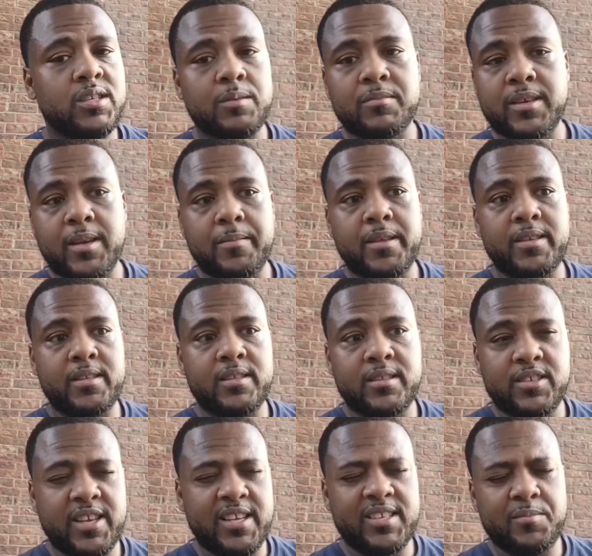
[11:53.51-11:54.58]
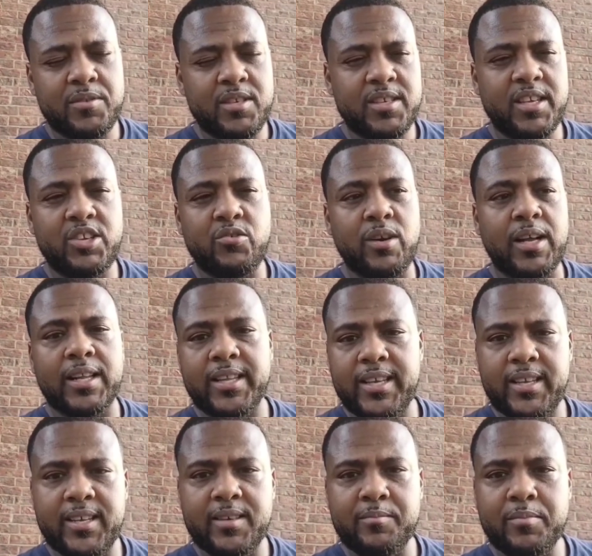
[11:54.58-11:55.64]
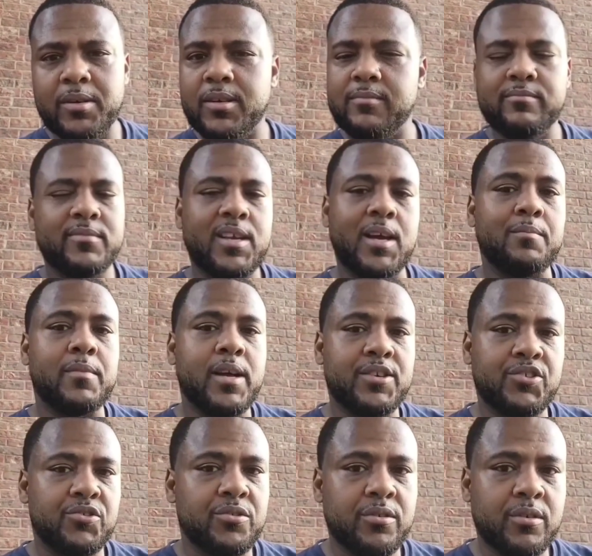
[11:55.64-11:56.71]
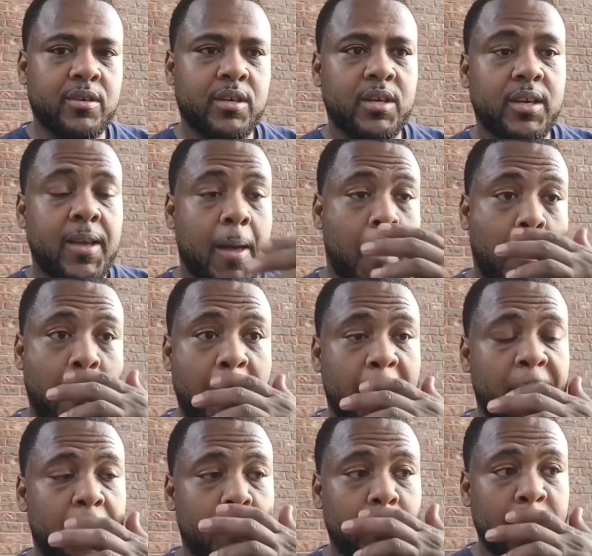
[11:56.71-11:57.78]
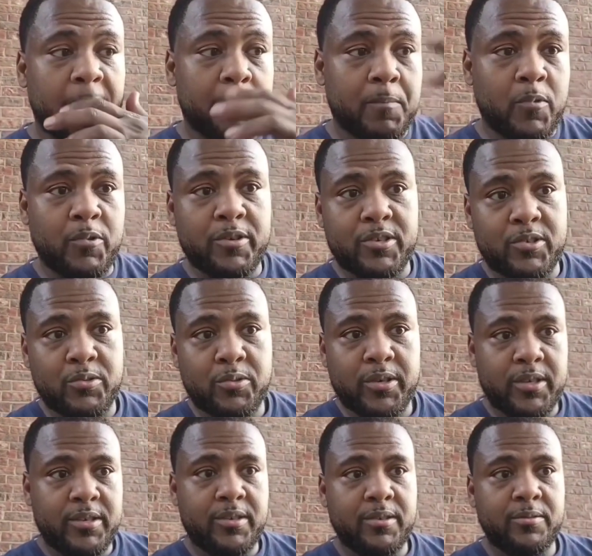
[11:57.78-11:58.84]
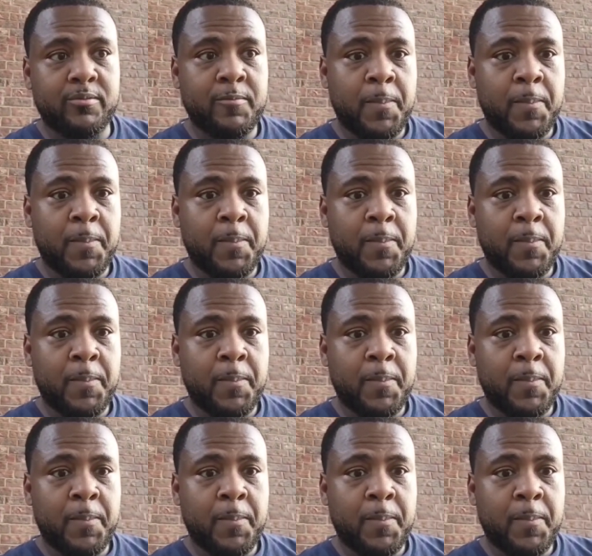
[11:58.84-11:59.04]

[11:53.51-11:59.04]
Sometimes ChatGPT says you can clean it, but I'm not sure. I'll have to look more into it.